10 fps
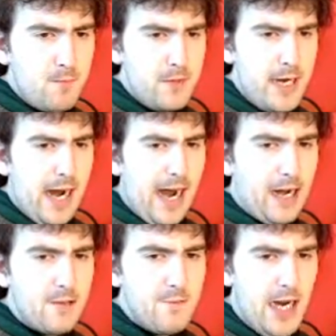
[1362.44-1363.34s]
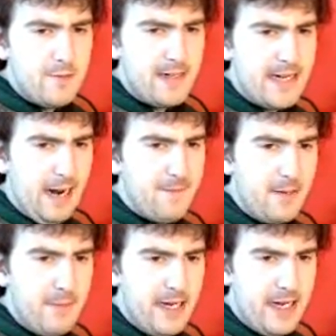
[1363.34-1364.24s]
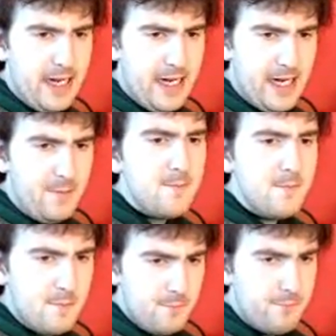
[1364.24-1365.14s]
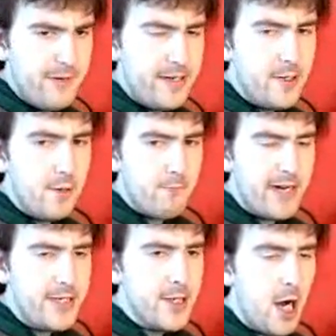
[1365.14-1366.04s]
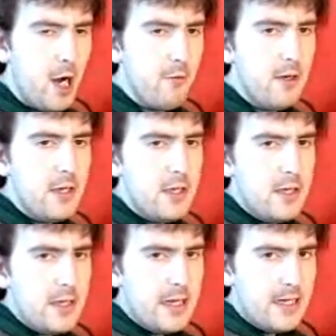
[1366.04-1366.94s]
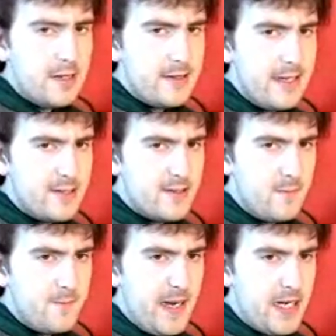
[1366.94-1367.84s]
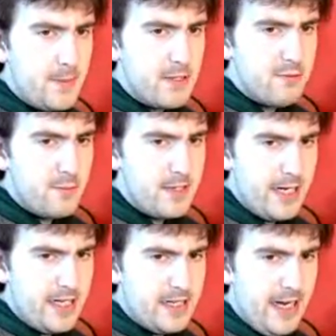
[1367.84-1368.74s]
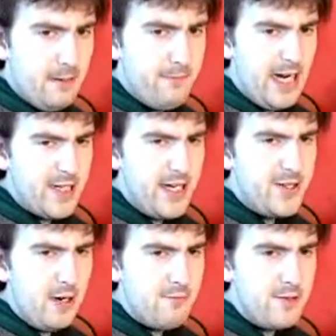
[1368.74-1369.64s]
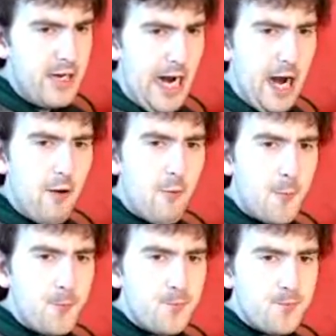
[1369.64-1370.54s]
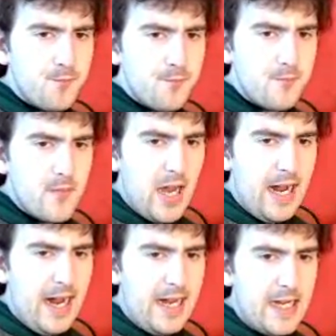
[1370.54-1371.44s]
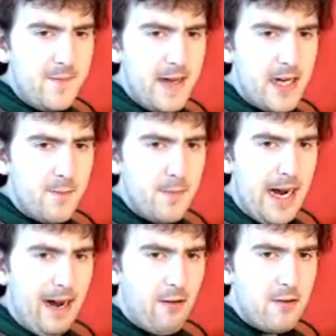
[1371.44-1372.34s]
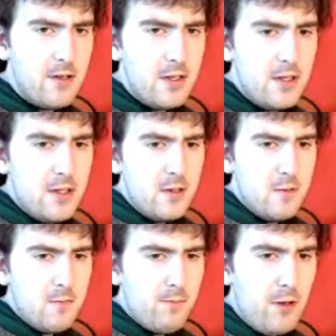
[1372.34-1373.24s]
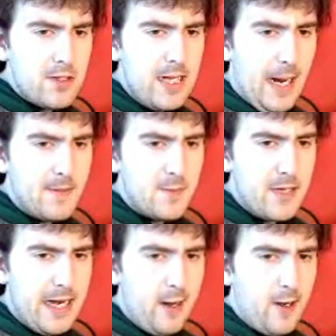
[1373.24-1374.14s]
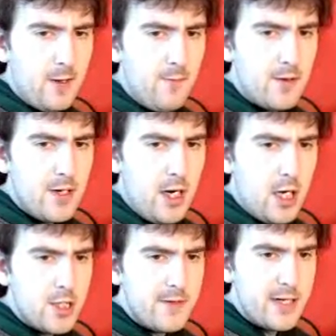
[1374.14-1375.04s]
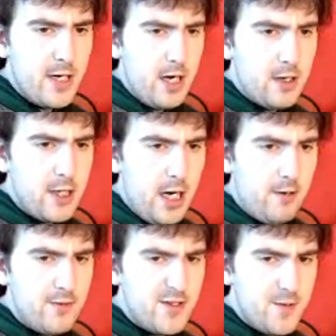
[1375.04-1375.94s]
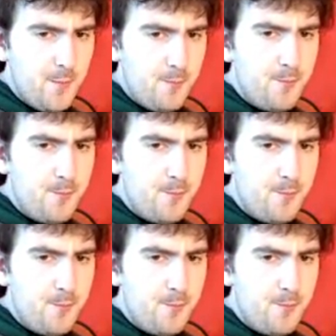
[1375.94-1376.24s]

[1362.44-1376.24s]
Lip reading: Yeah, because whereas with Cafe Mickey, we know there's something coming to replace it. We actually don't know anything about what's going to happen to Planet Hollywood after it goes.